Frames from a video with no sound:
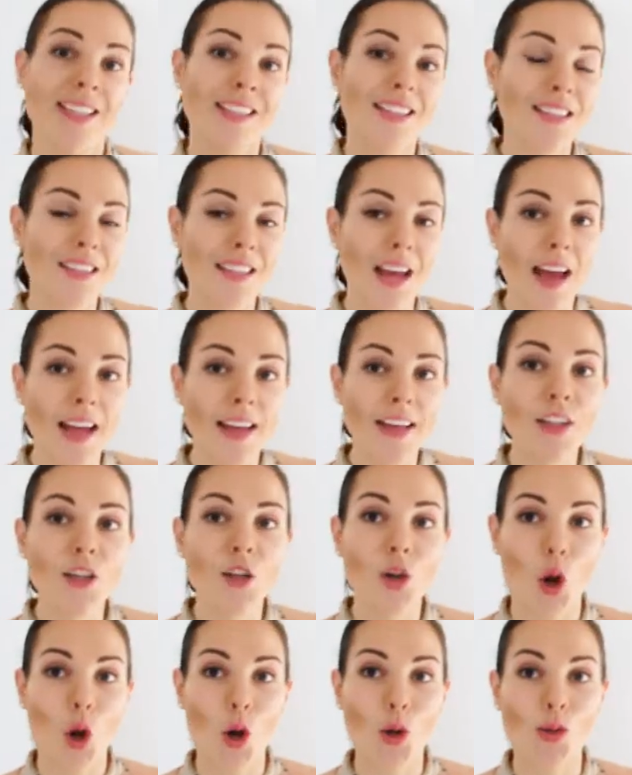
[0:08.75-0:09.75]
Sine,
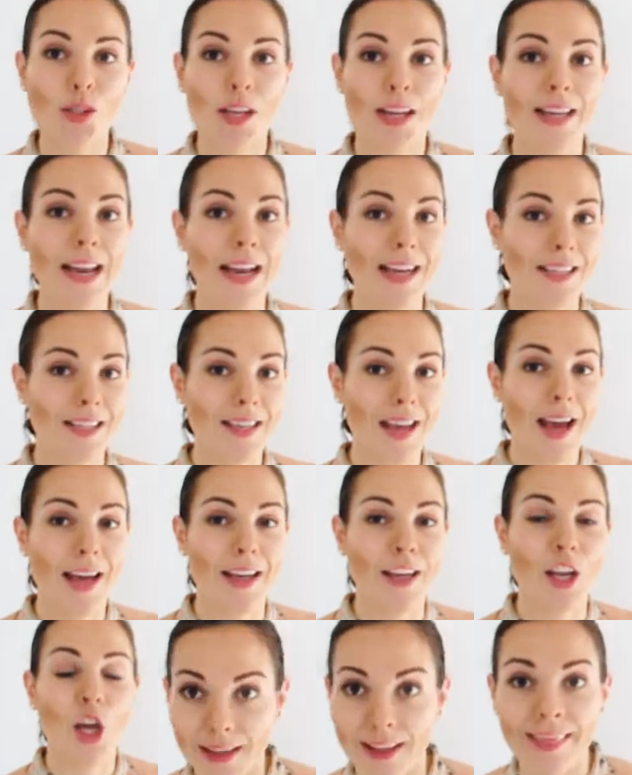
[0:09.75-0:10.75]
cosine and
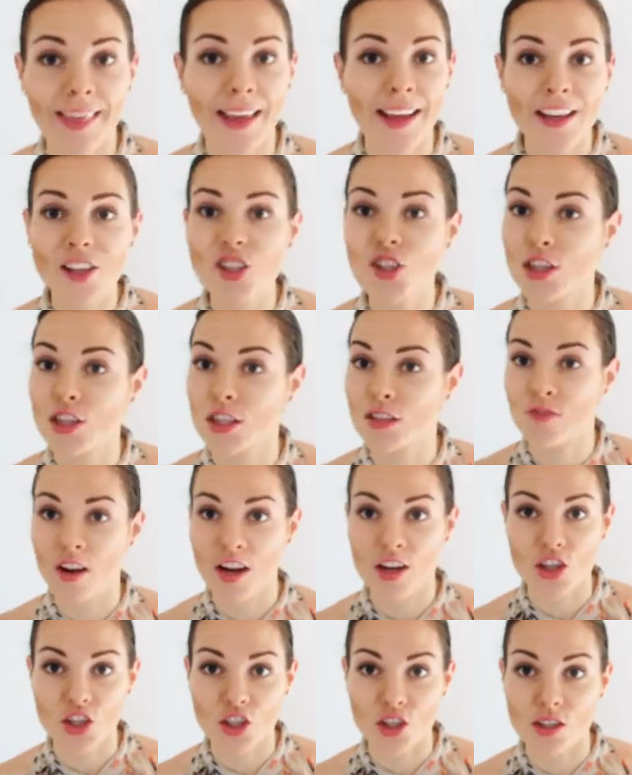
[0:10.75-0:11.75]
tan. They are just
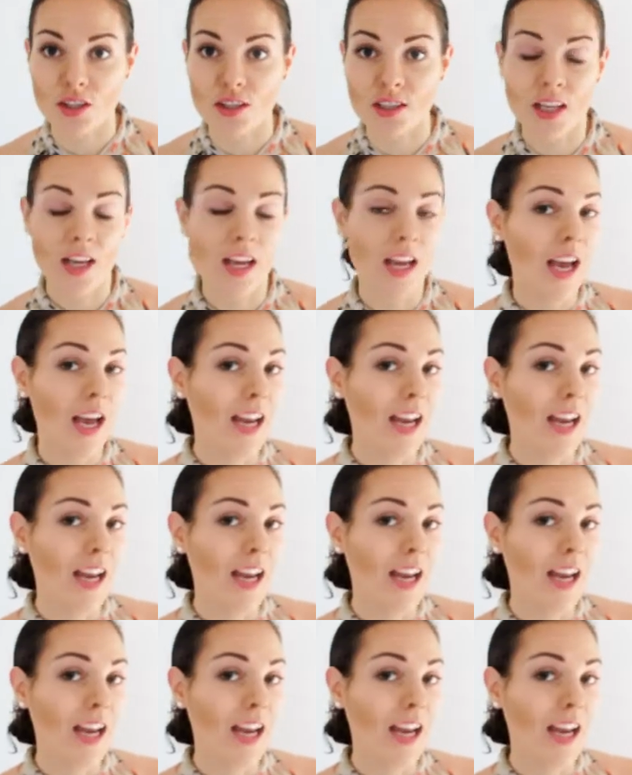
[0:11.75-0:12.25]
functions.